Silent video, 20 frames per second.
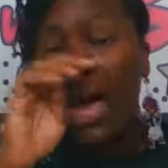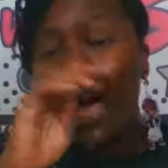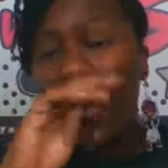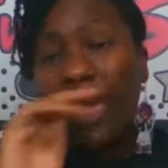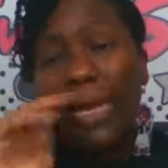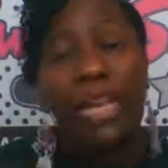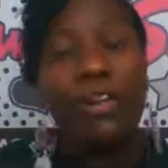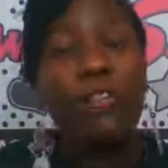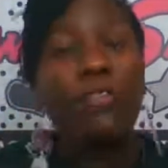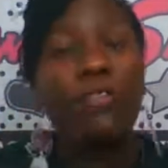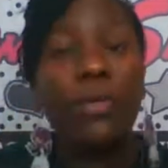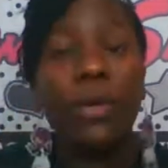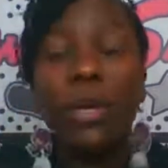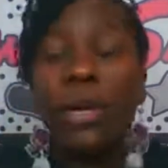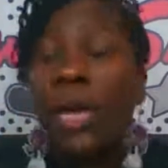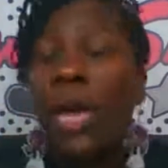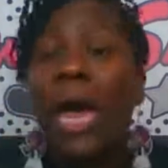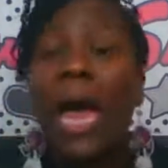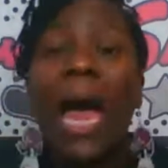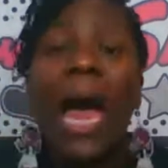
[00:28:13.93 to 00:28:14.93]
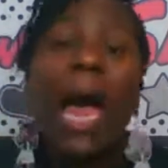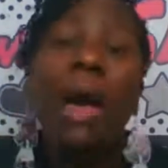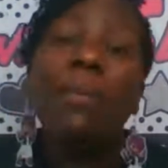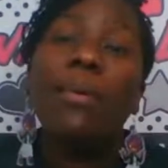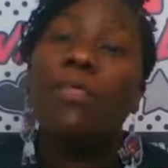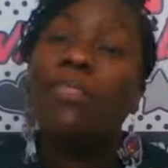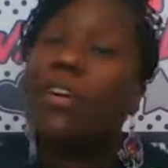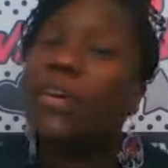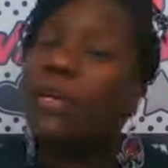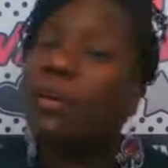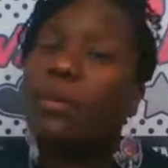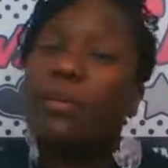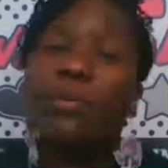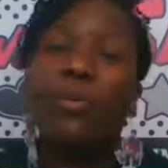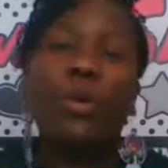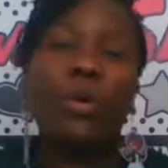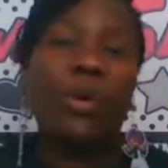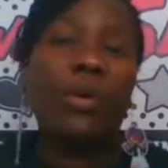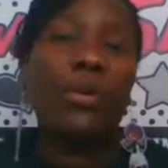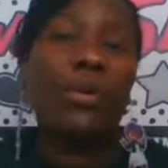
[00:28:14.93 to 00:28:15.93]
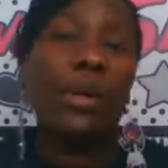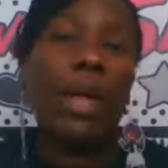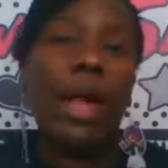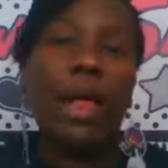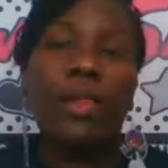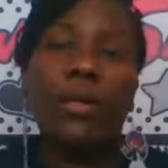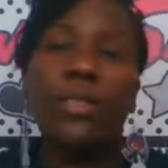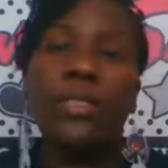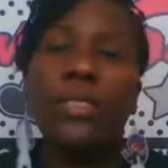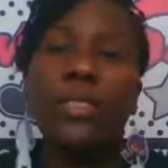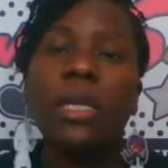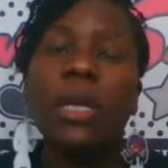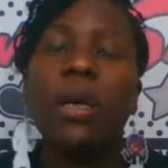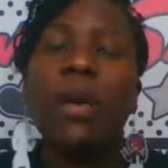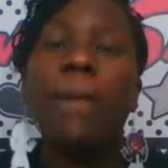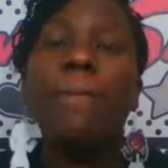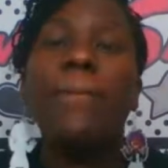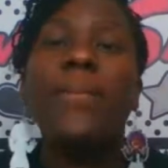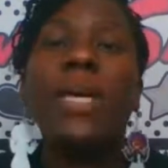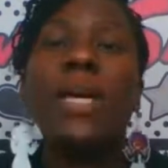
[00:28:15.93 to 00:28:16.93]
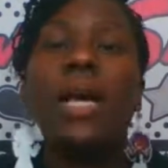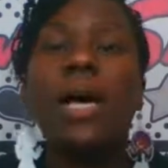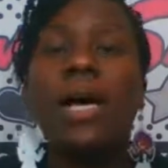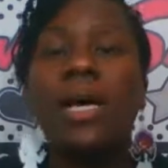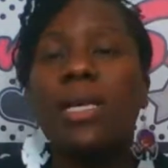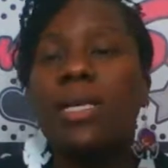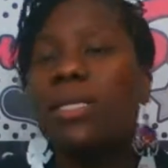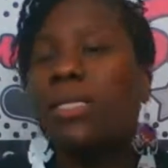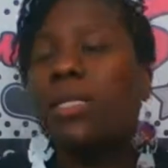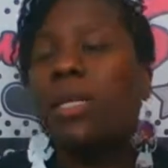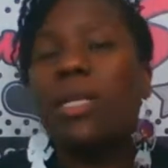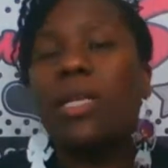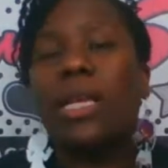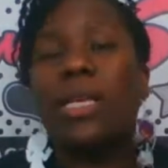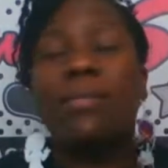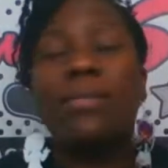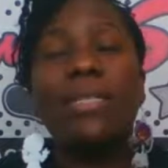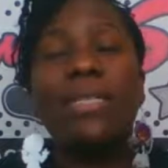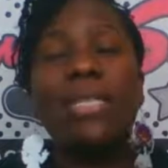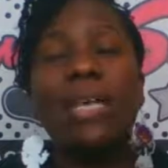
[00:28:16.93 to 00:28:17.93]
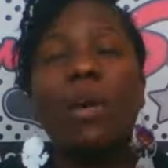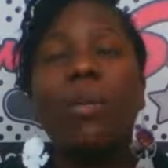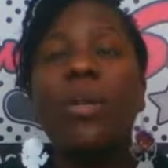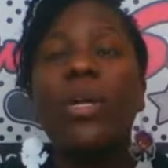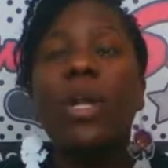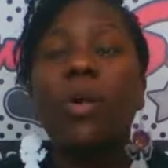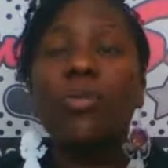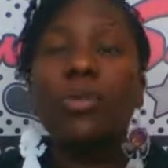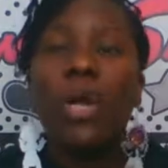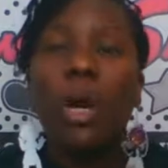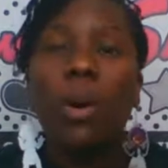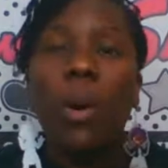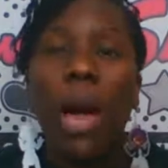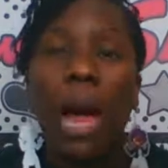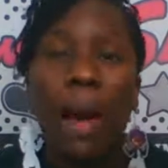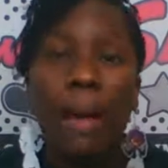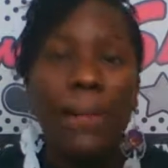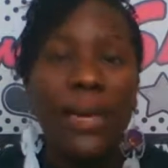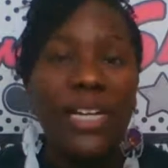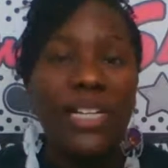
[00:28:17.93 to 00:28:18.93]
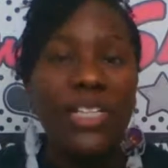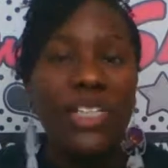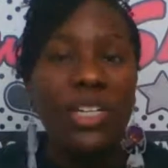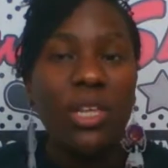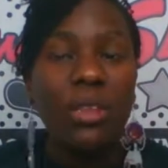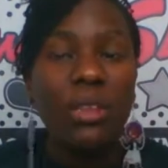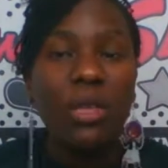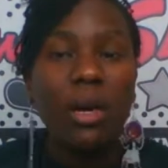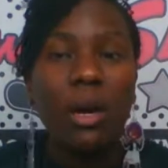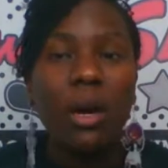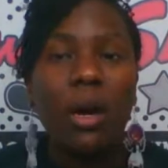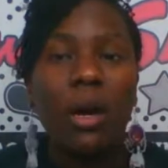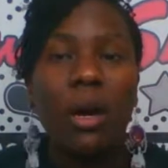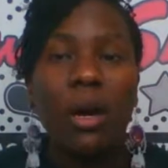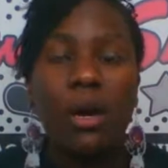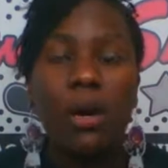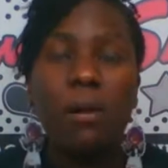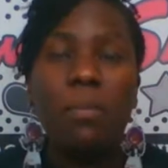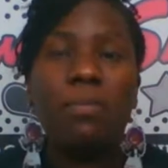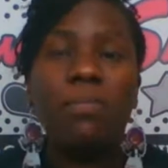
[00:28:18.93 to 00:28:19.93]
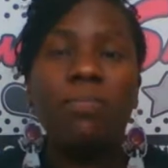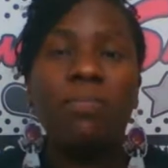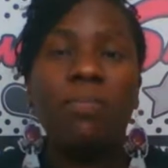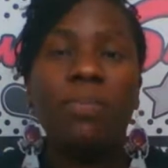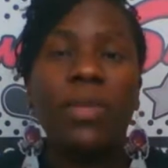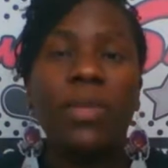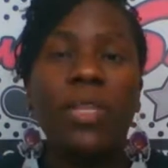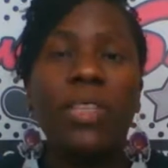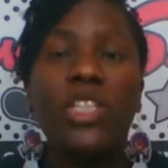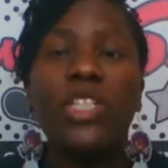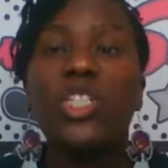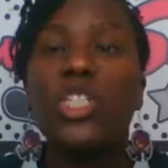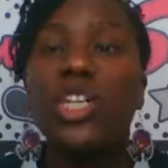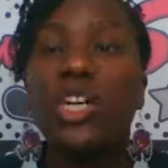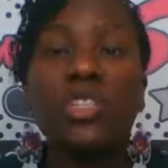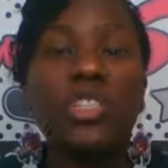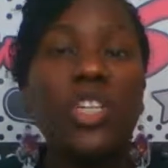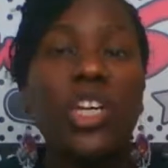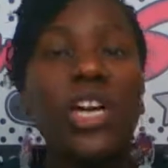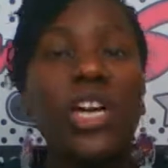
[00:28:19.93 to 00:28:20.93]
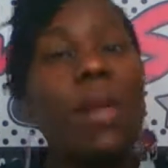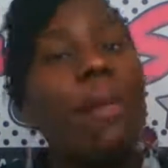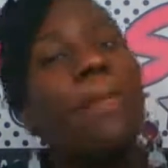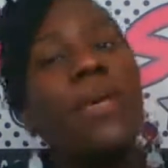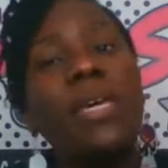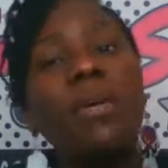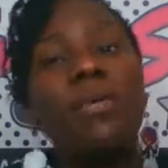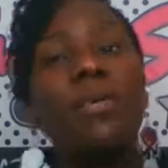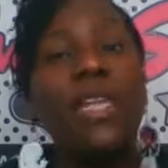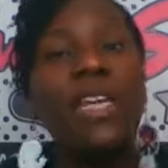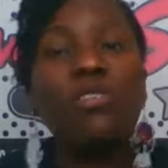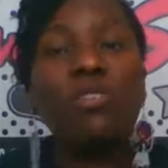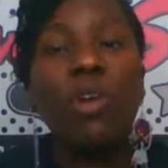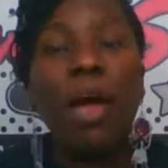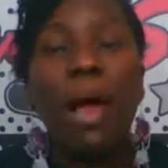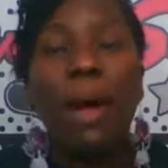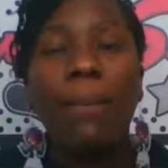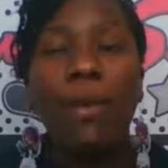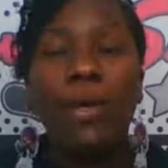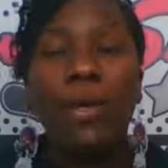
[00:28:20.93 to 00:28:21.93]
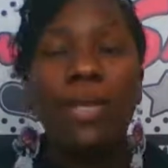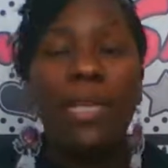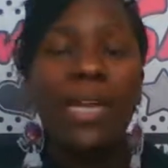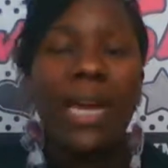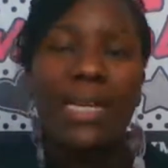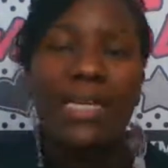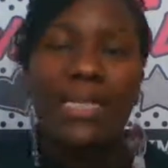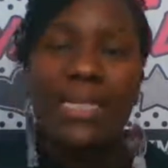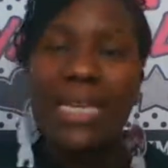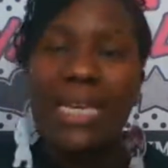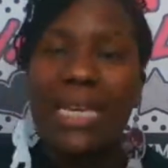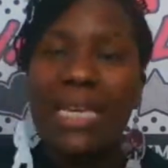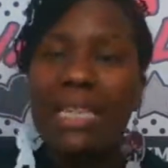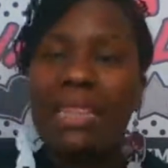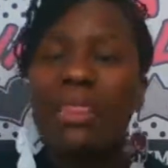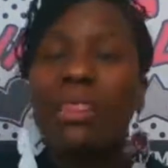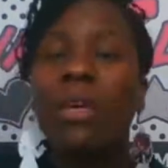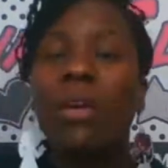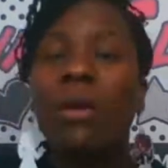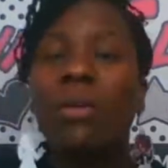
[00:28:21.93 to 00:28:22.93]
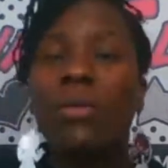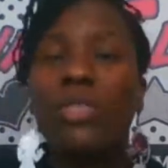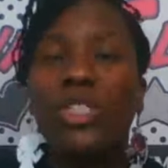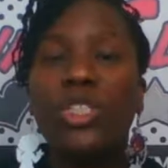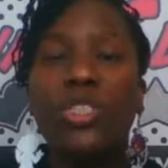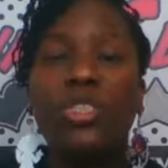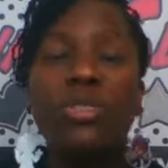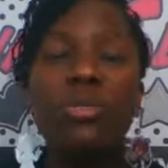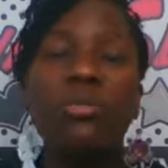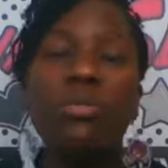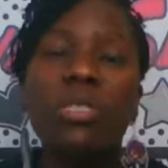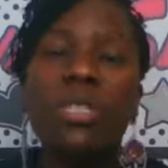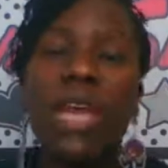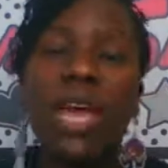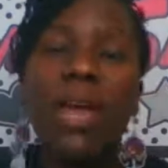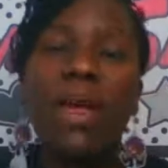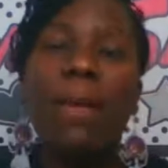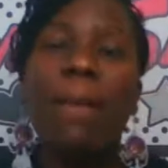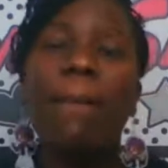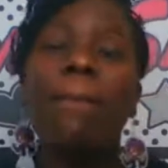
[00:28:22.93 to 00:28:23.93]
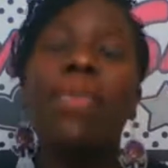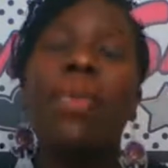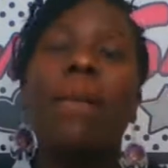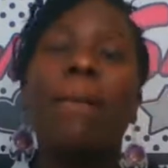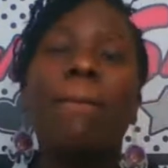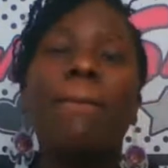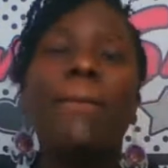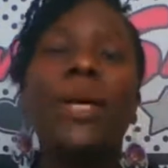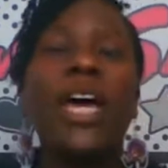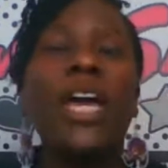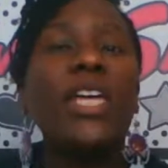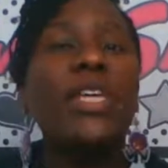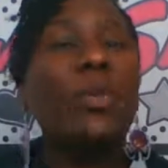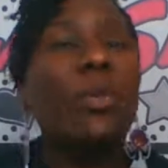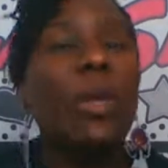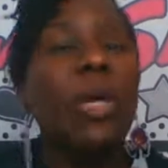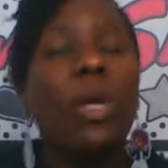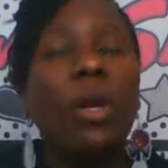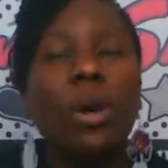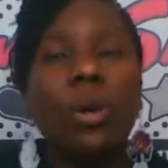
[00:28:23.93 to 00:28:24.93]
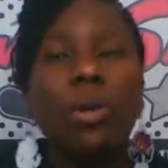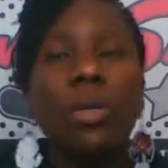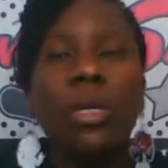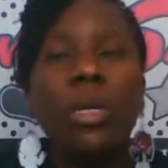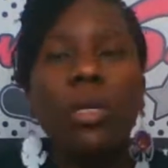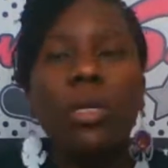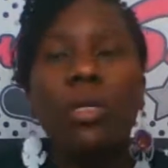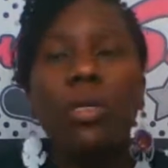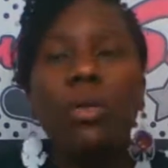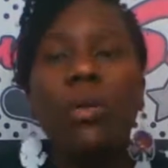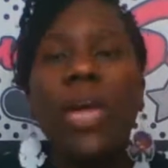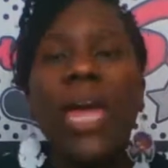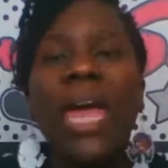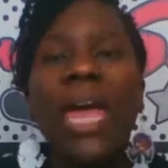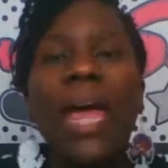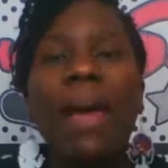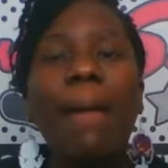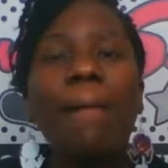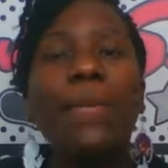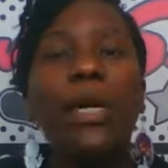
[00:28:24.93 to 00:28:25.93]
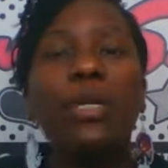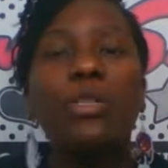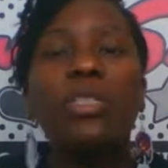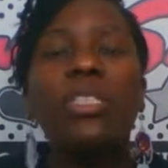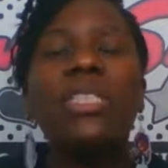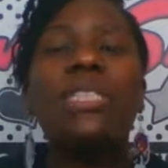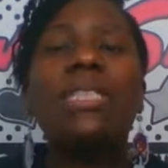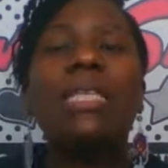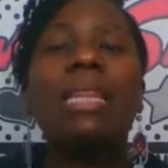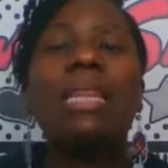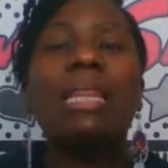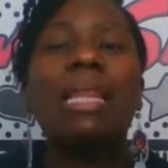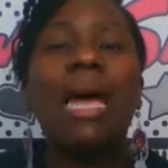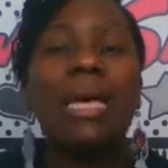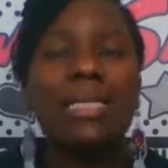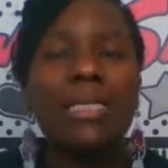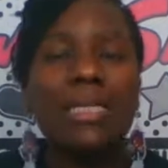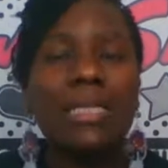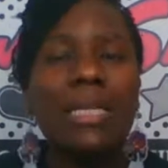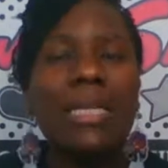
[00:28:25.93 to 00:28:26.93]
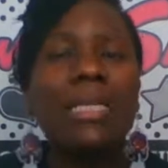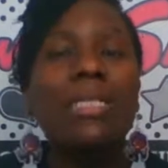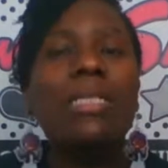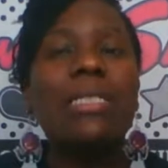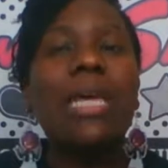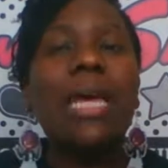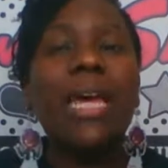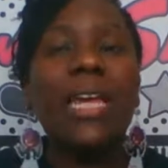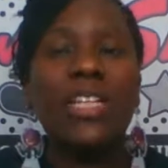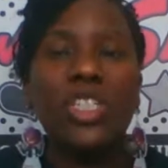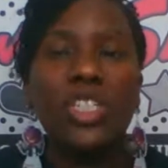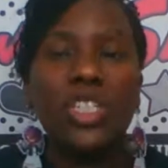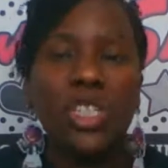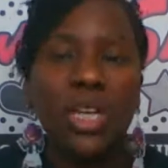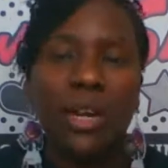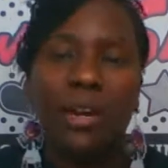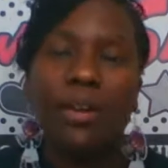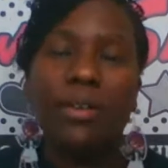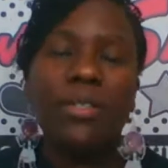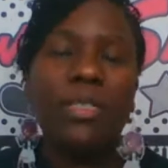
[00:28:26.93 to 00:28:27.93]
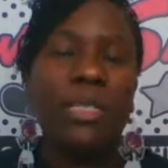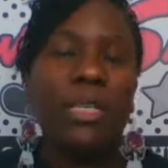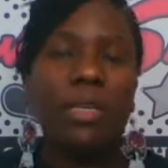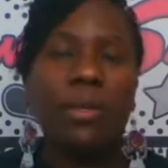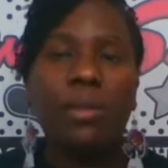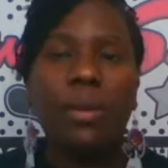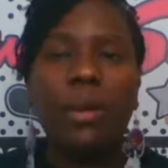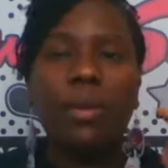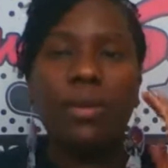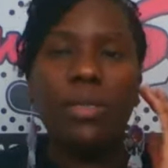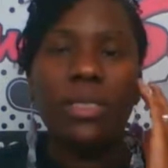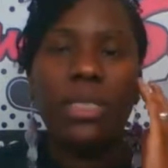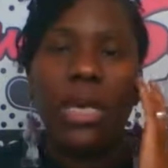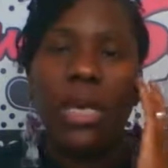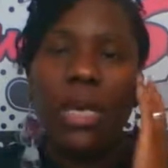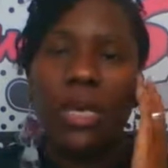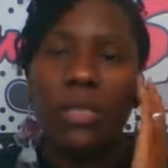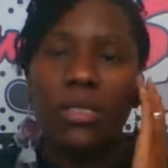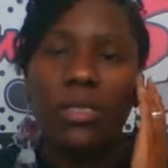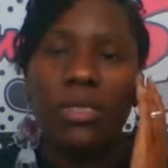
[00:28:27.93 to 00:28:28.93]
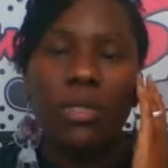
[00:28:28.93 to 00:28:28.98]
with $400, because like we said, we don't know how much the shares are going to be when they drop on the 19th, which is Tuesday, but you can't purchase less than 10 shares, the email was saying.